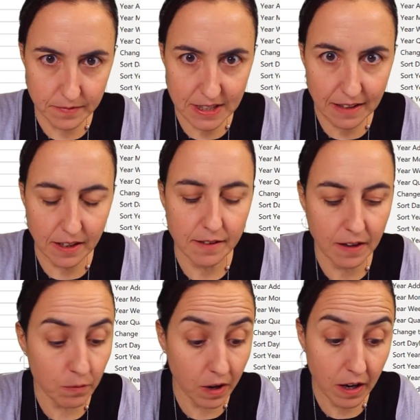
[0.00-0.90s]
Something.
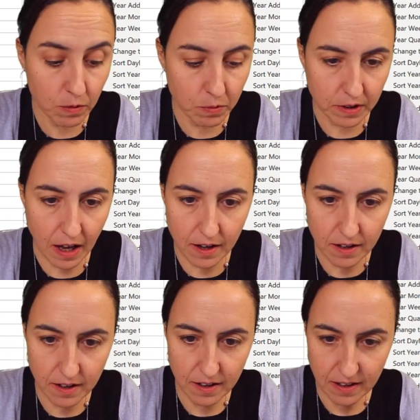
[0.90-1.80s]
I don't want that.
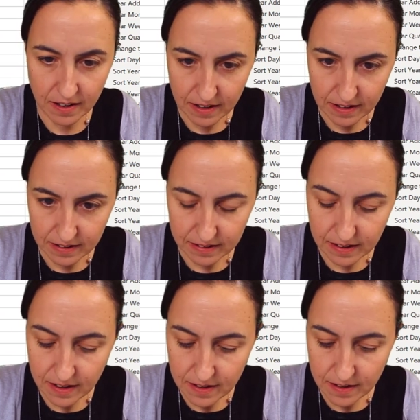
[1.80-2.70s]

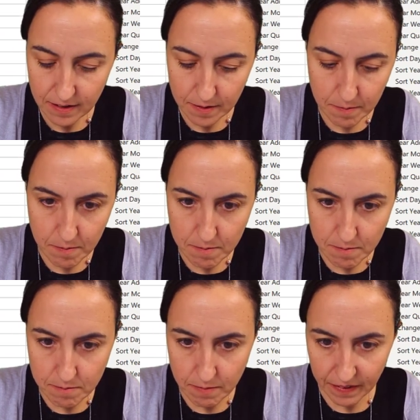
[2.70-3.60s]
Day
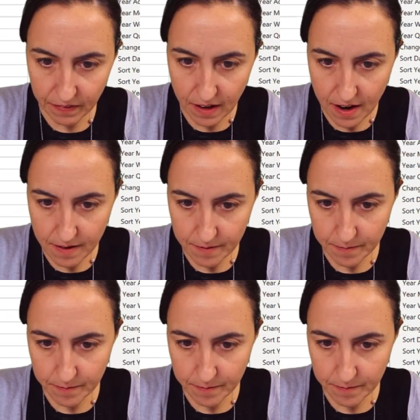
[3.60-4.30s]
Monday.